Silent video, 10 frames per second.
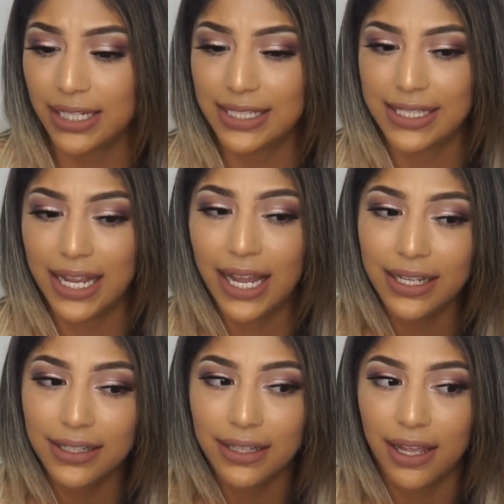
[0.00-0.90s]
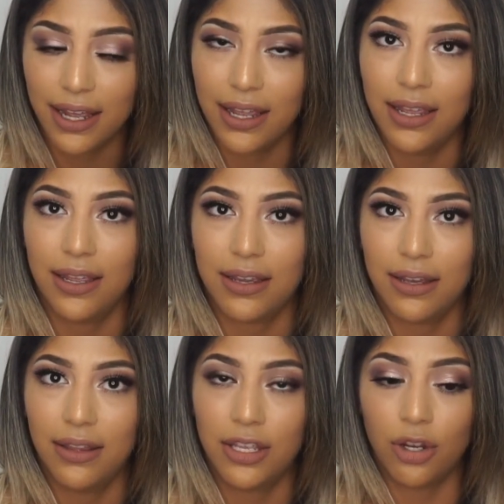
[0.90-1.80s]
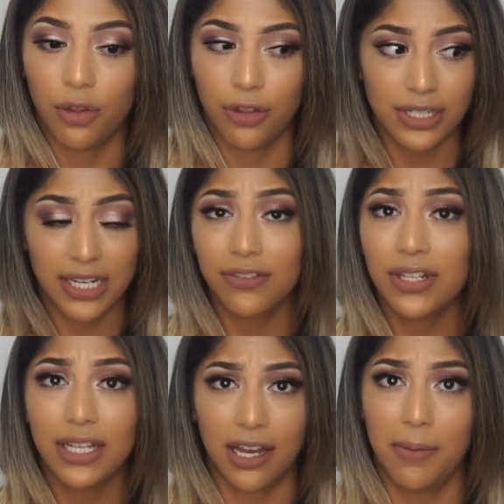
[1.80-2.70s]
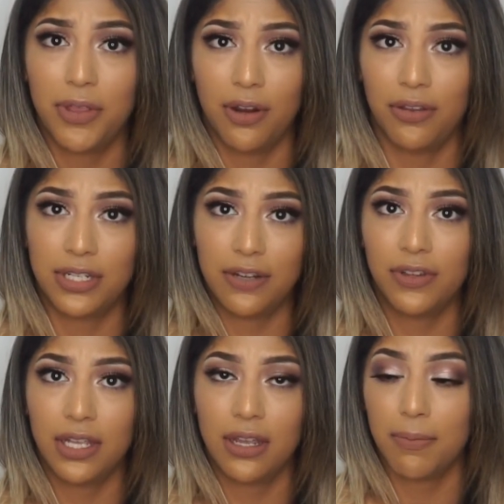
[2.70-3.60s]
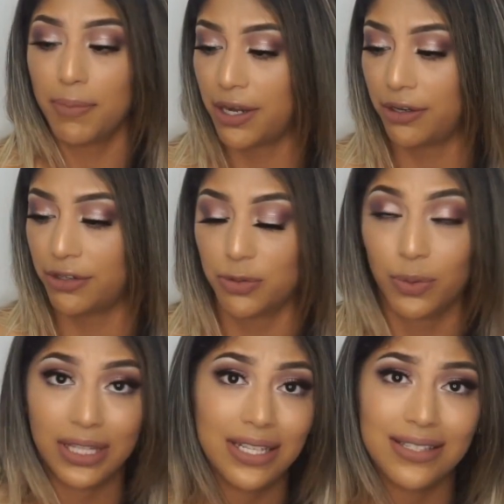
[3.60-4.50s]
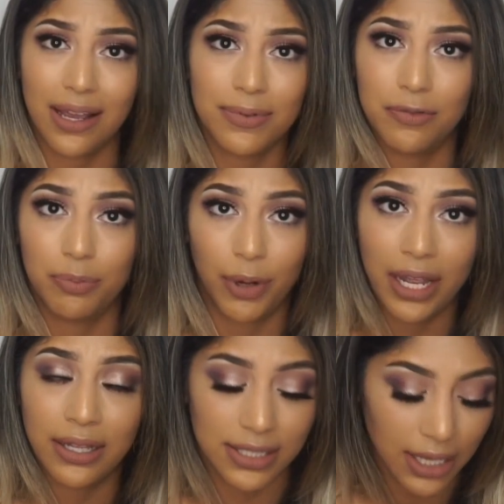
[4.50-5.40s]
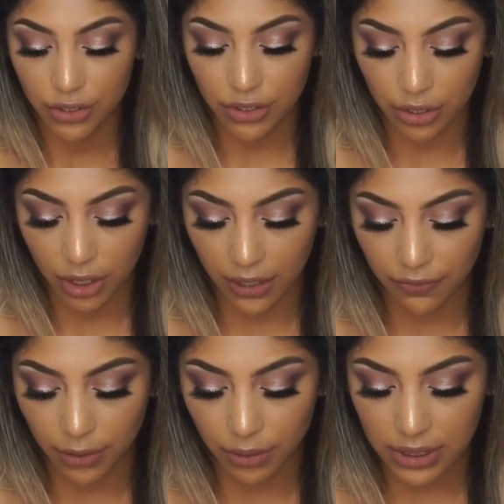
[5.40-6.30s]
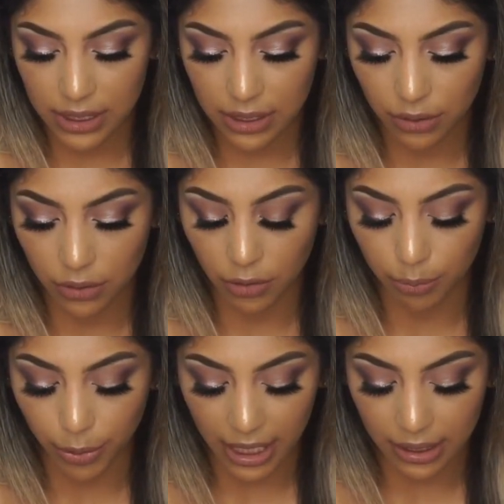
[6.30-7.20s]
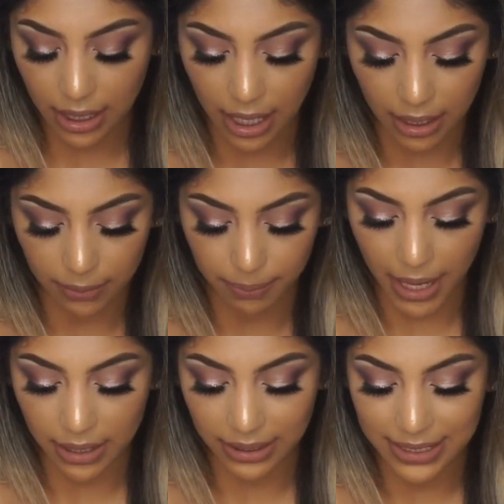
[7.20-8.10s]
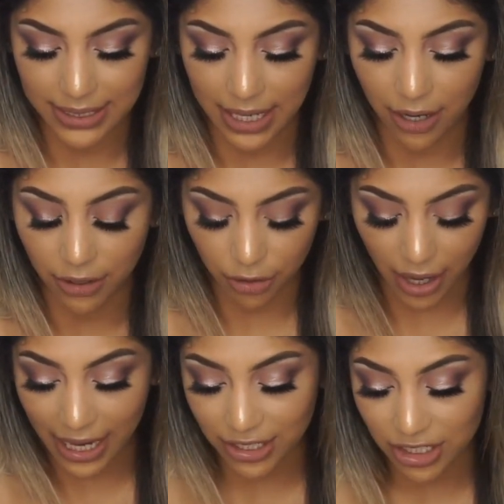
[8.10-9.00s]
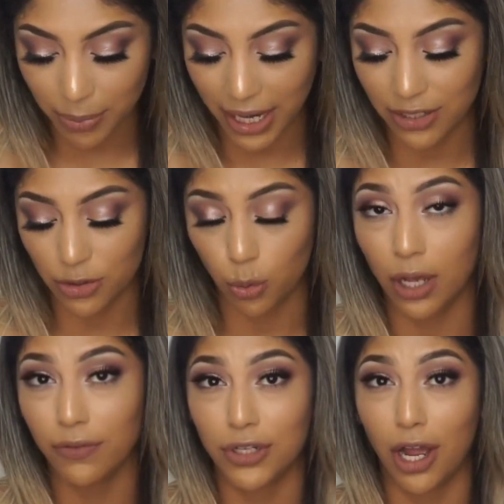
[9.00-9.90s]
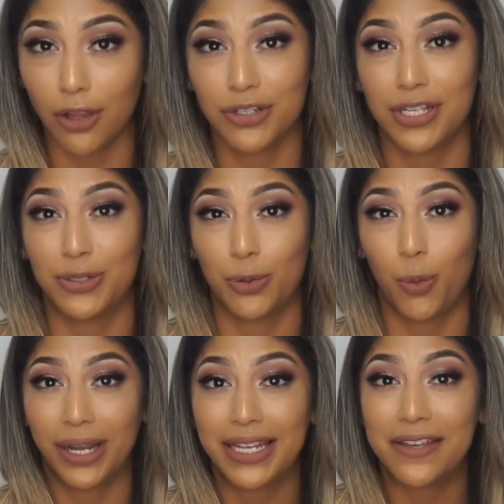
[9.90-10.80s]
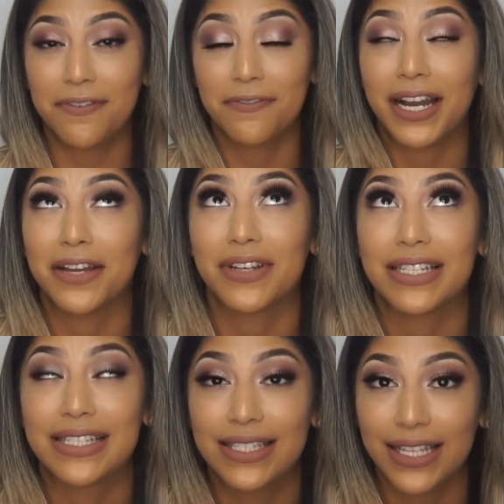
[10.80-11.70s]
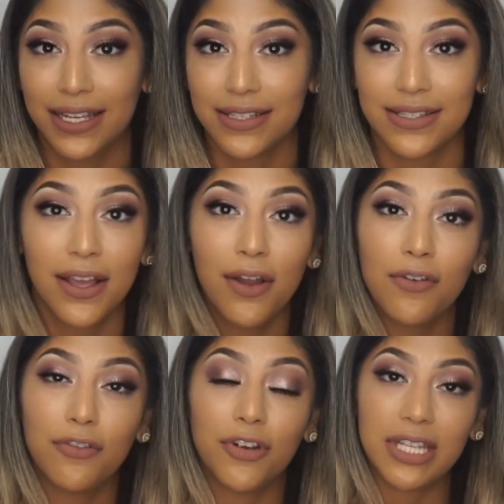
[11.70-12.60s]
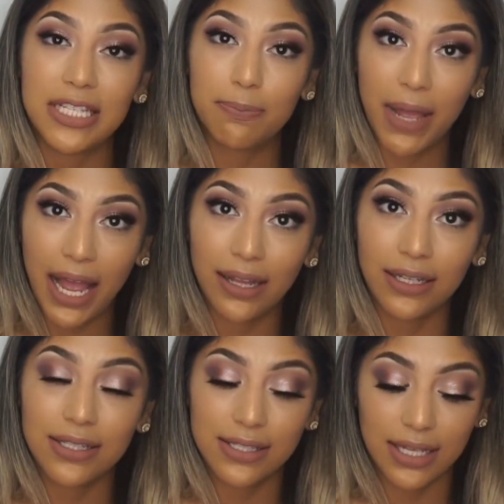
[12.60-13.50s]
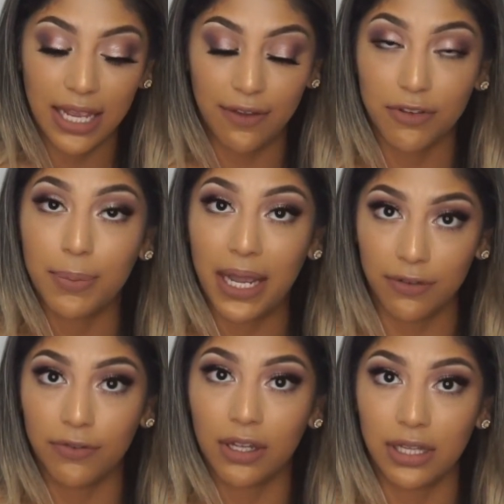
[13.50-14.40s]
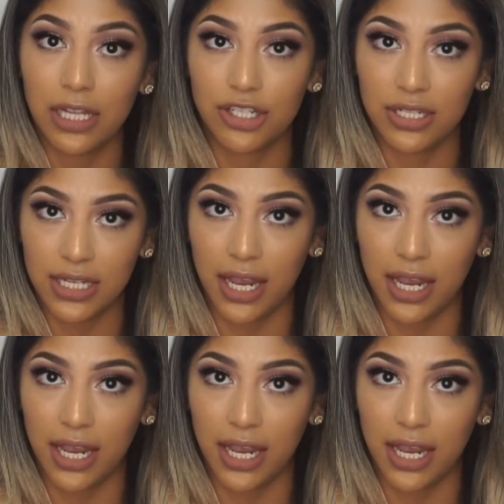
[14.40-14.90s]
that it's kind of like, you know, they're definitely up there and they're definitely competitors with these types of brands. So if you were to break the palettes down, you're actually paying $12.25 for these palettes if you buy the Fall collection